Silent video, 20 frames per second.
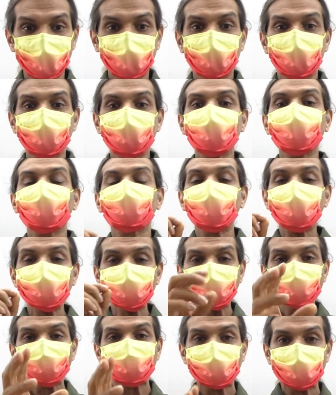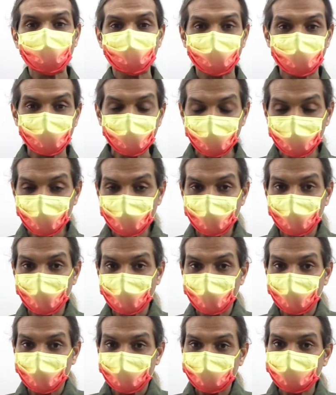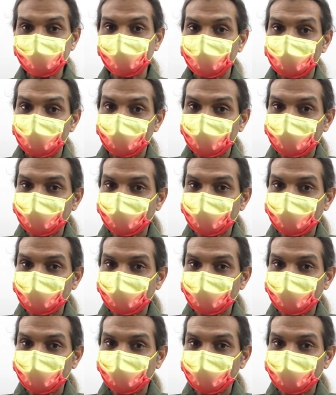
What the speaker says: In a very simple way, say